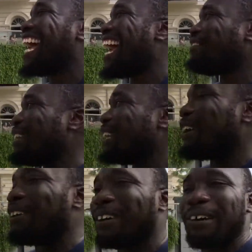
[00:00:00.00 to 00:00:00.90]
having to
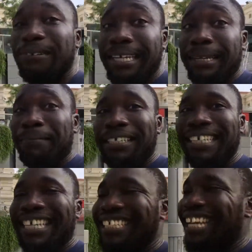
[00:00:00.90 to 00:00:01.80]
go deep
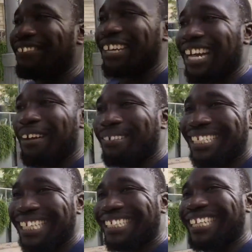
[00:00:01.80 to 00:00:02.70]
each and every
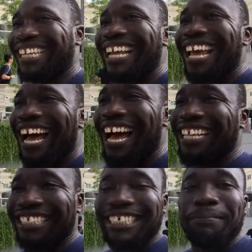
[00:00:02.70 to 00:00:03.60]
conversation.
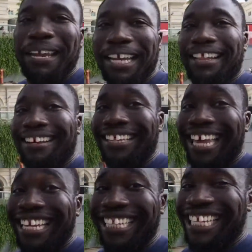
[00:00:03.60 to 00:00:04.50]
She's made it clear
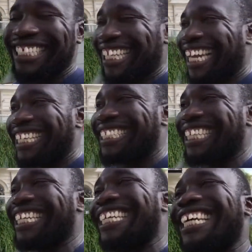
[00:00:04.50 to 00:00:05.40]
that that's the case,
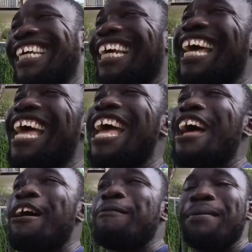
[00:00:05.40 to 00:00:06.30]

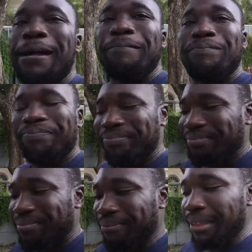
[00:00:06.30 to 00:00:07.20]
but.
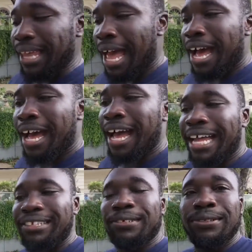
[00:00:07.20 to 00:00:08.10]

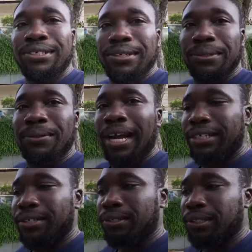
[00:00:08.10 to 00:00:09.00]
I choose
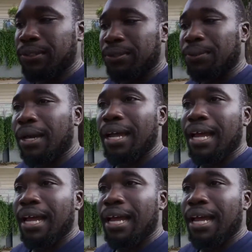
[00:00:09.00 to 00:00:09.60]
to